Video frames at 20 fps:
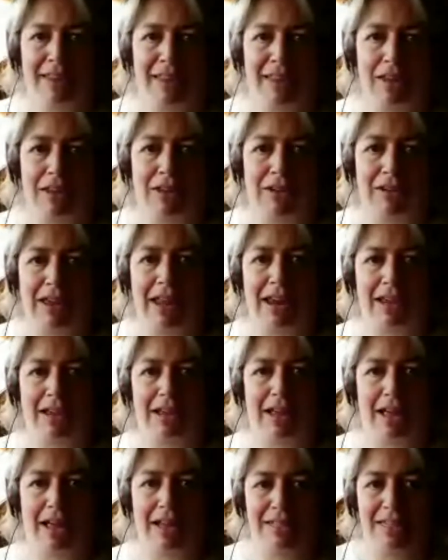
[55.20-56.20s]
You're
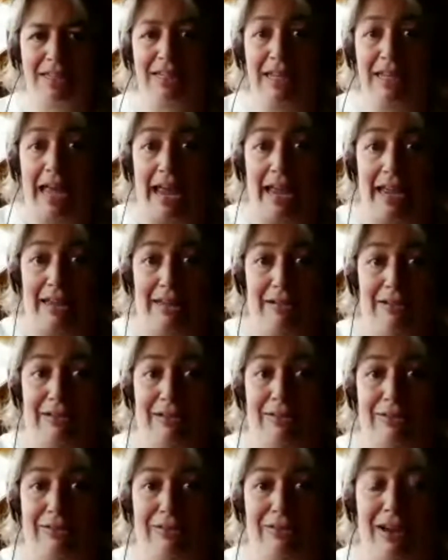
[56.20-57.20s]
getting a delay,
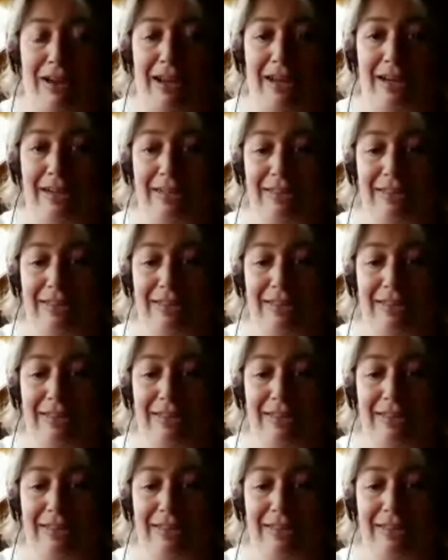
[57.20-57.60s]
right?